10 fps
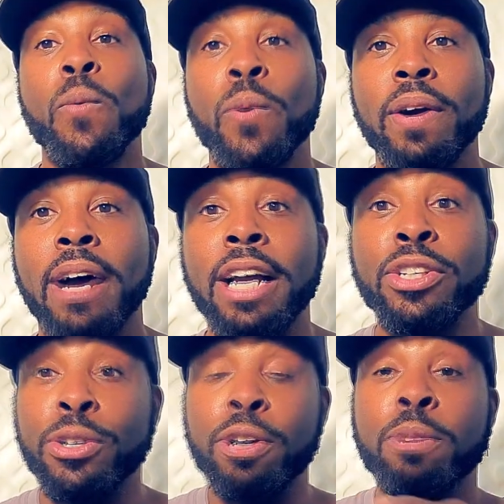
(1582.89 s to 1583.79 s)
where I
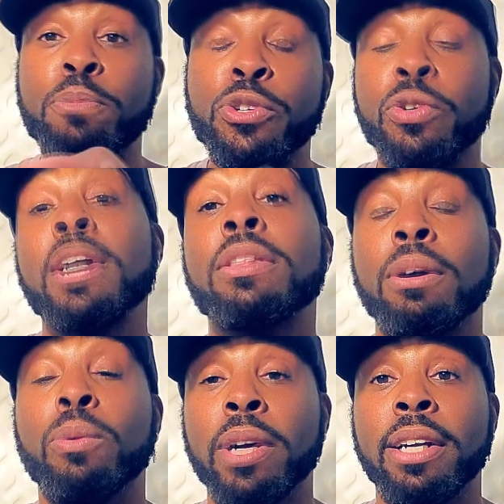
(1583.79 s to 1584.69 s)
took her strength
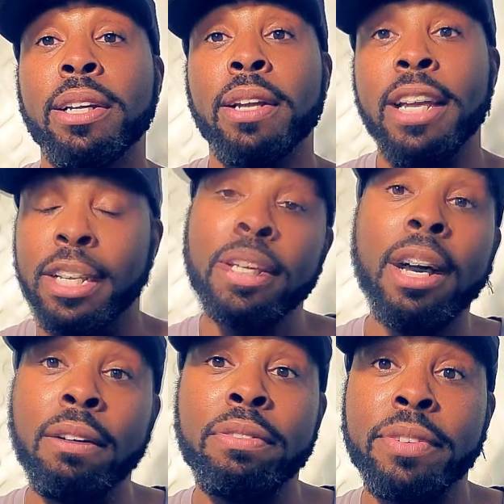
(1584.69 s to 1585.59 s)
away in
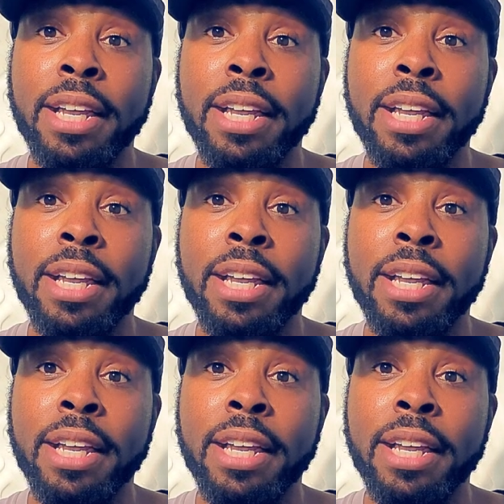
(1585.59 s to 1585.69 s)
love,